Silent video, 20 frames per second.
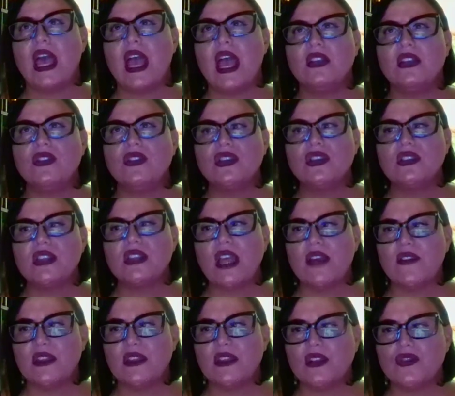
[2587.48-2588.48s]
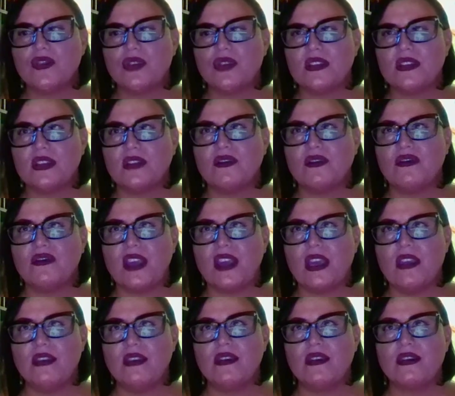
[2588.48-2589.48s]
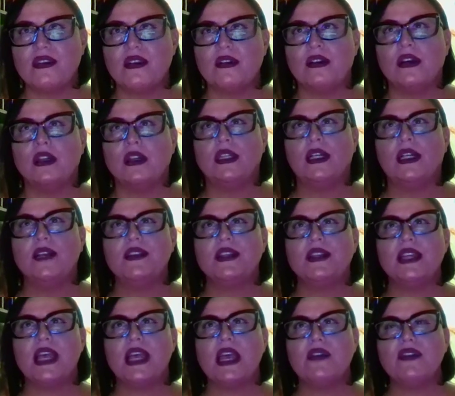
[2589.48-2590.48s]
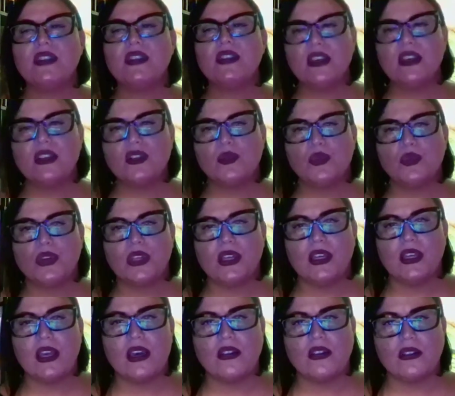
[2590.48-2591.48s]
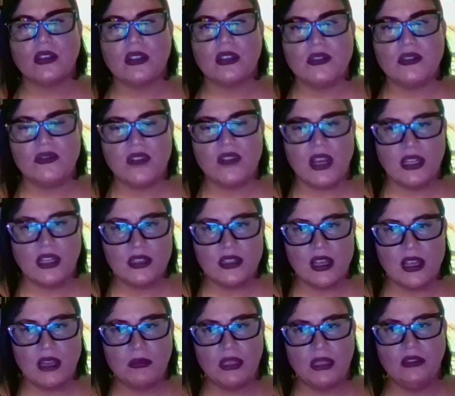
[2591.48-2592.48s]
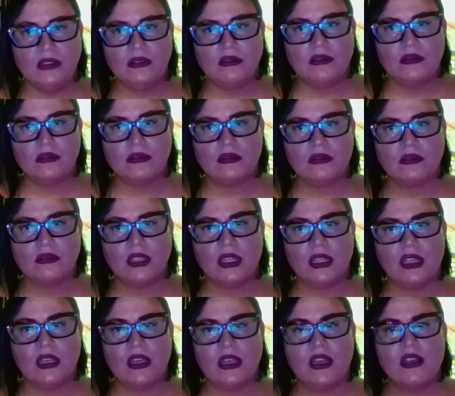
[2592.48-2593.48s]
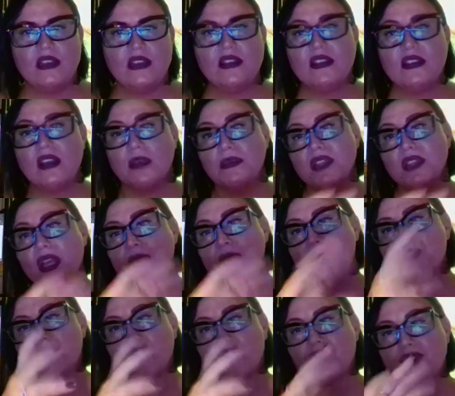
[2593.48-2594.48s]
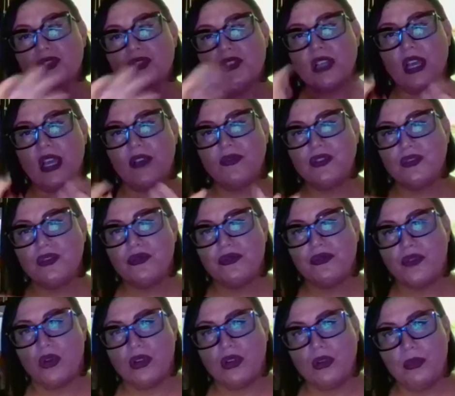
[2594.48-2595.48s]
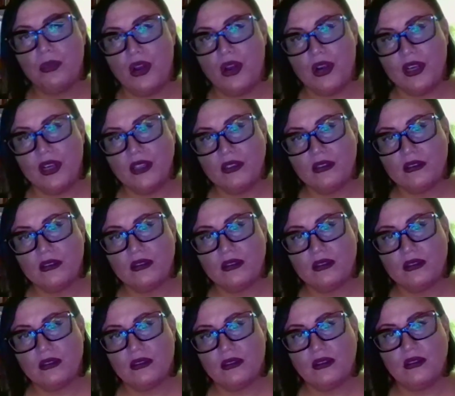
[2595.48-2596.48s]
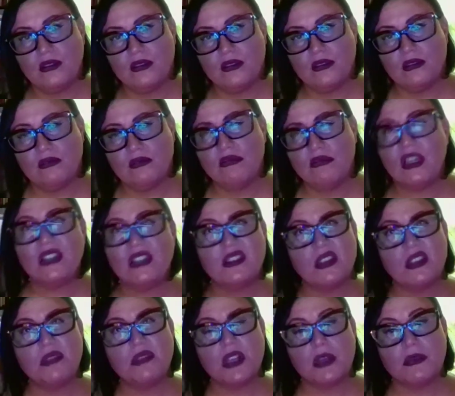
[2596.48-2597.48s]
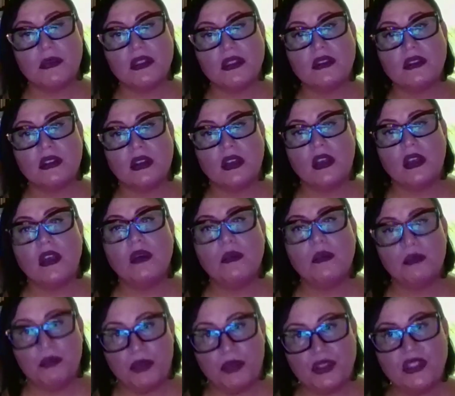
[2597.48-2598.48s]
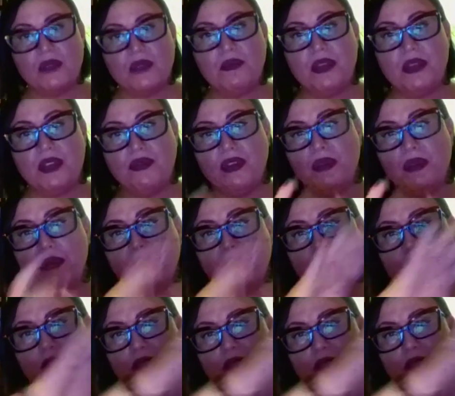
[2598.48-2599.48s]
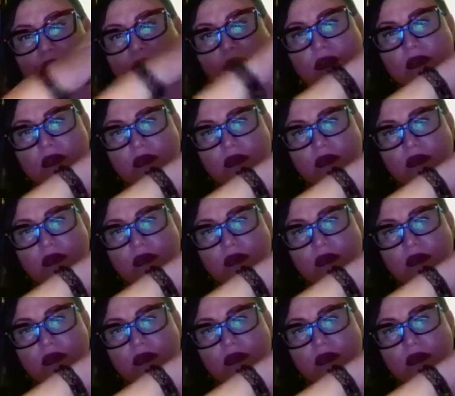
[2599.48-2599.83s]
And just having that trust and faith that everything is working out in divine timing. Sometimes structures have to fall apart, not sometimes, but to be rebuilt,